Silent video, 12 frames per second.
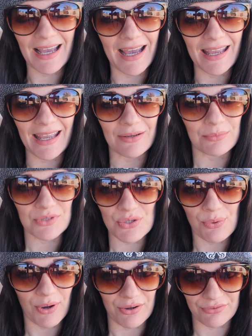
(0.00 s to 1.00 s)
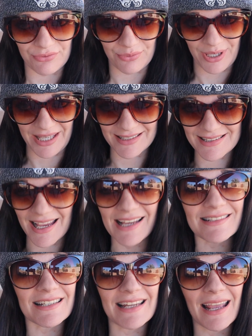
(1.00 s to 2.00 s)
I am 12 weeks,
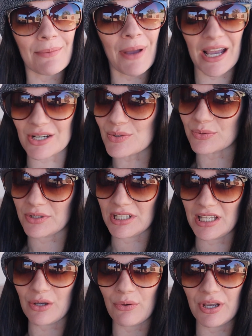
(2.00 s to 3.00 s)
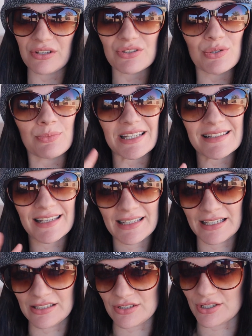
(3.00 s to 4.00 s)
and today I'm actually going to my
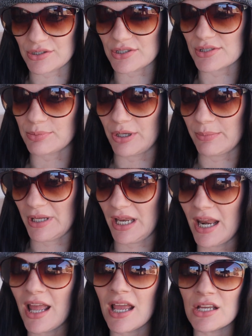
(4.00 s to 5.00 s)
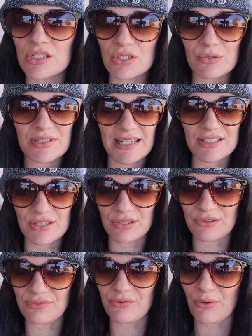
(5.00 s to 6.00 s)
second doctor's appointment, so stay
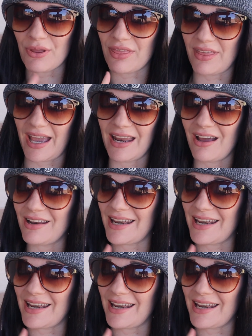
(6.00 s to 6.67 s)
tuned for that